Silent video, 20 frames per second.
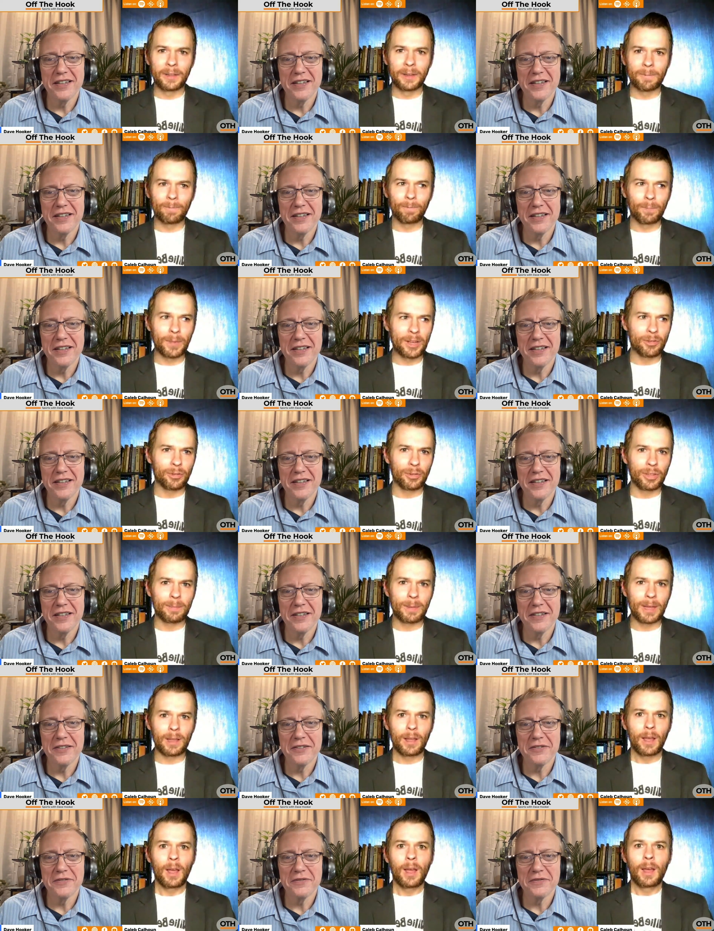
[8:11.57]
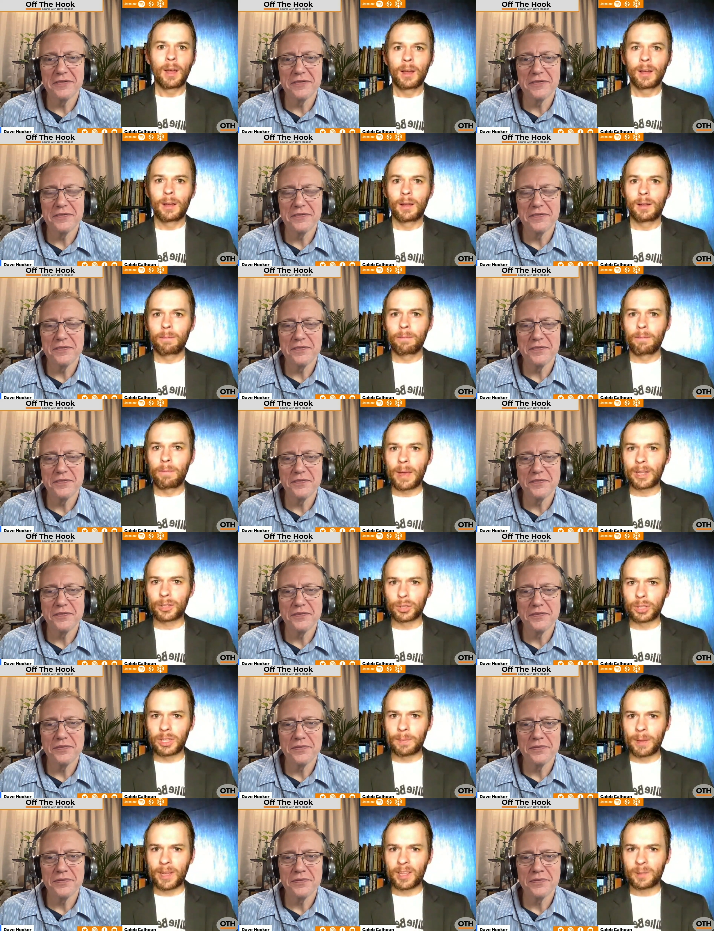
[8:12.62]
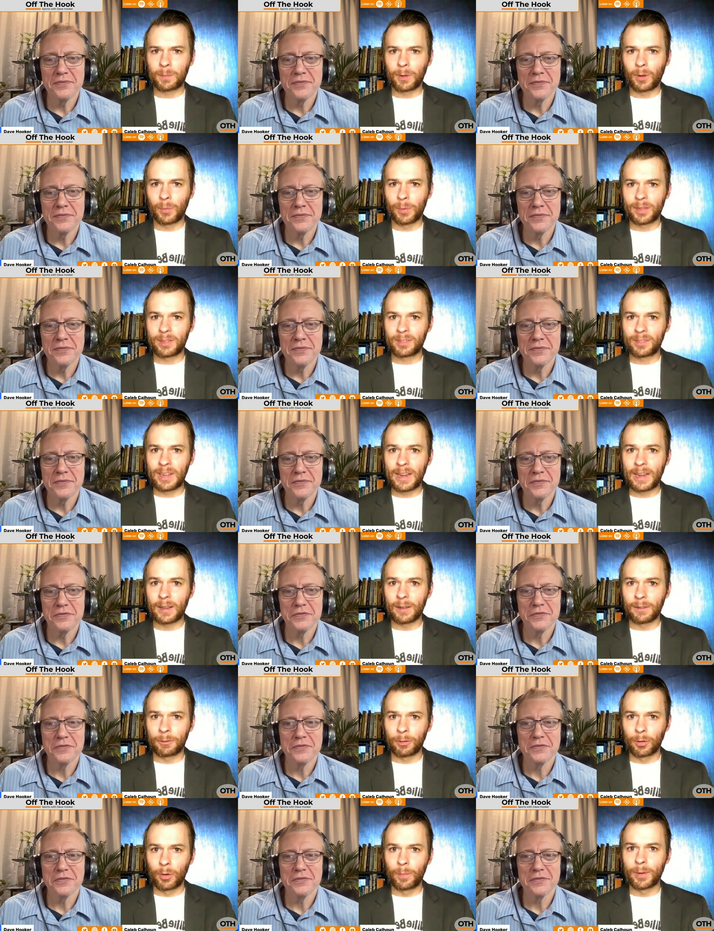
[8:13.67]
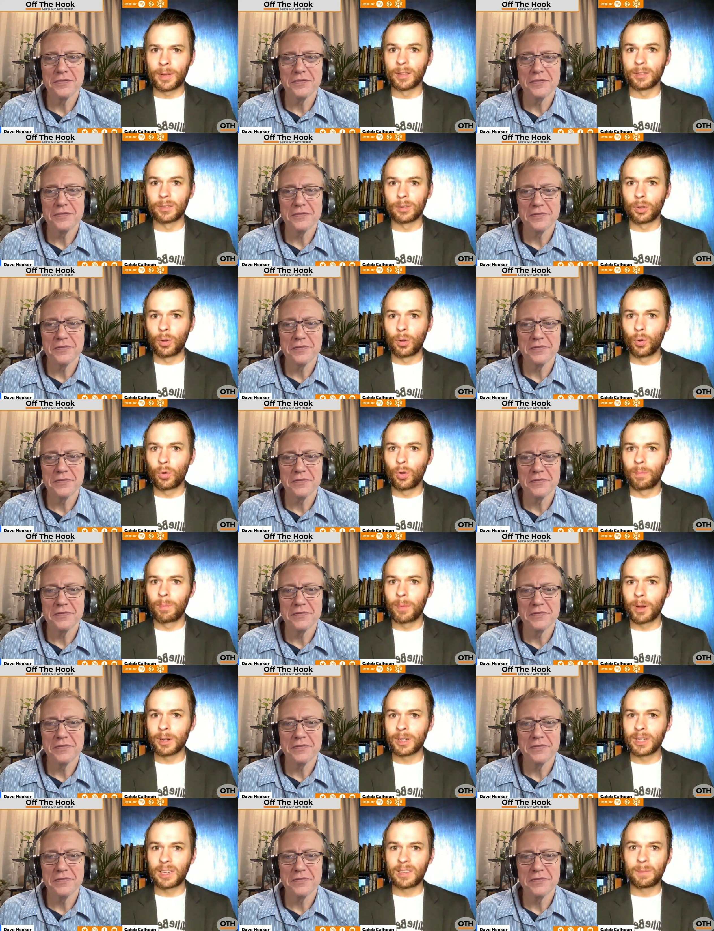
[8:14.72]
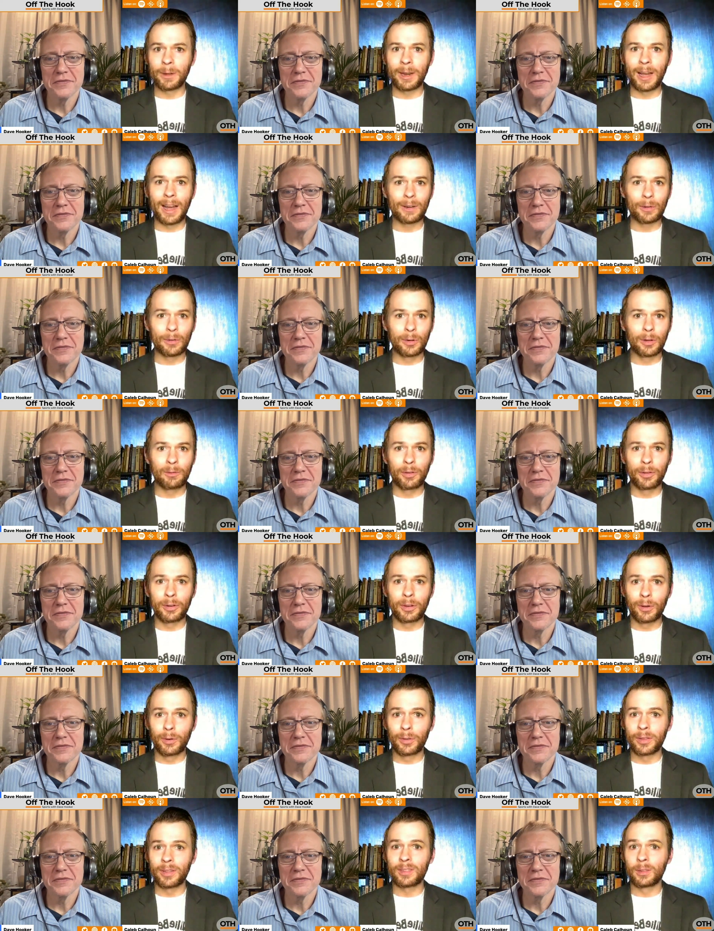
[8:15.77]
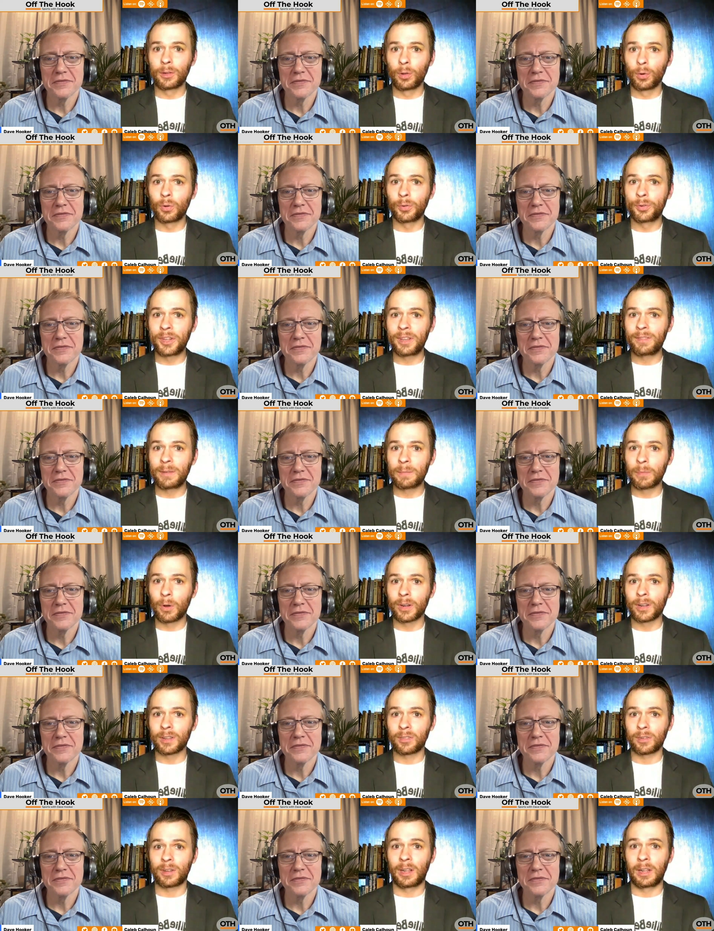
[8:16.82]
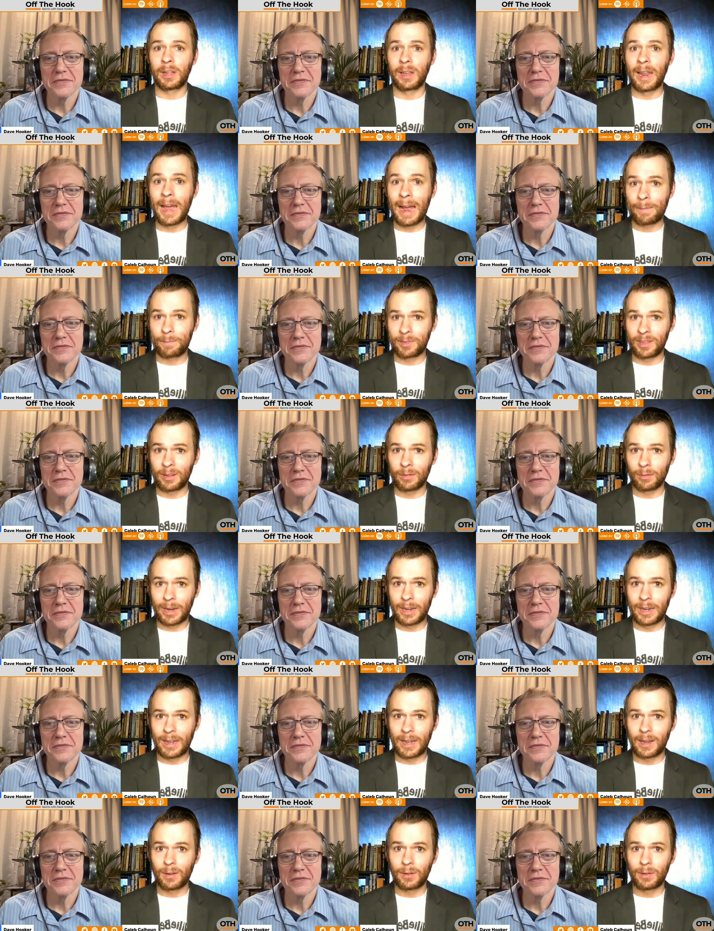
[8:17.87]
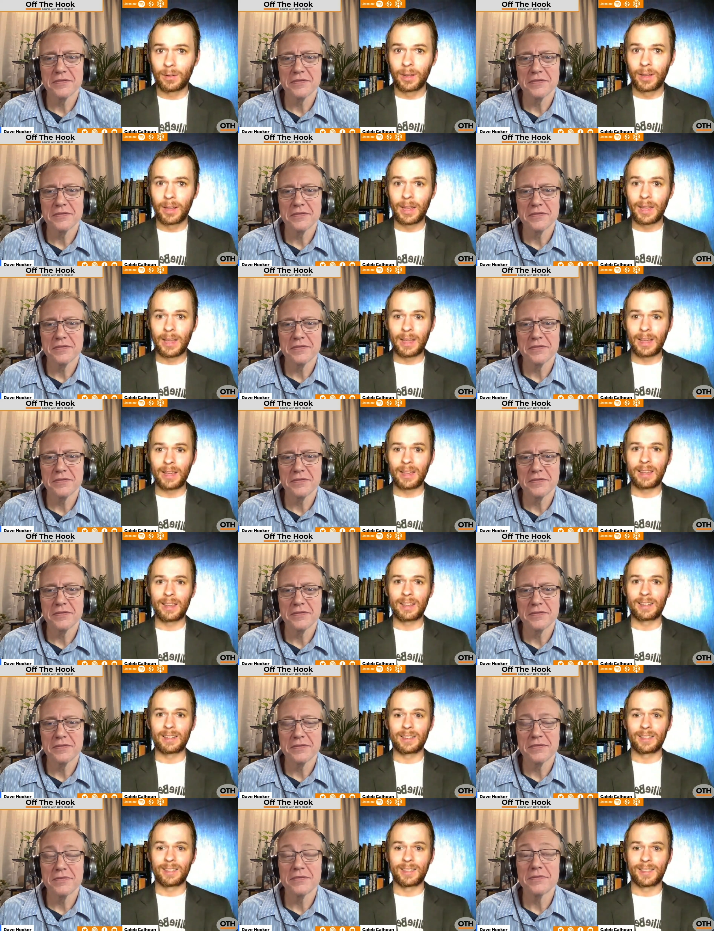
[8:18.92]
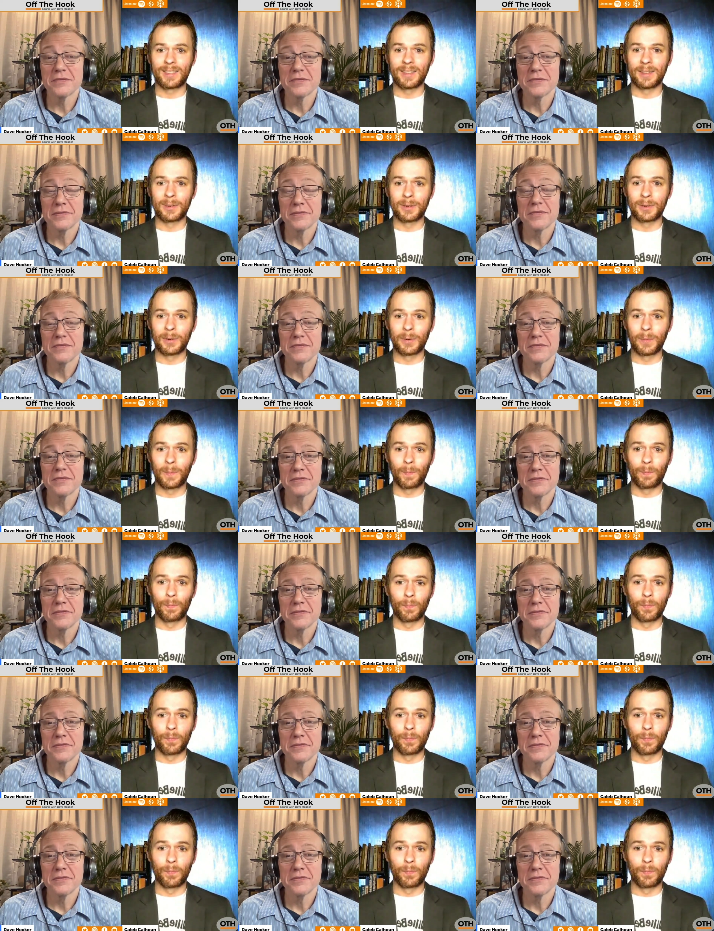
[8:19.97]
Speaker 1: Look, Major League, Major League Baseball was staying afloat because of local markets, but I don't know if you know this, local TV markets are collapsing right now. And so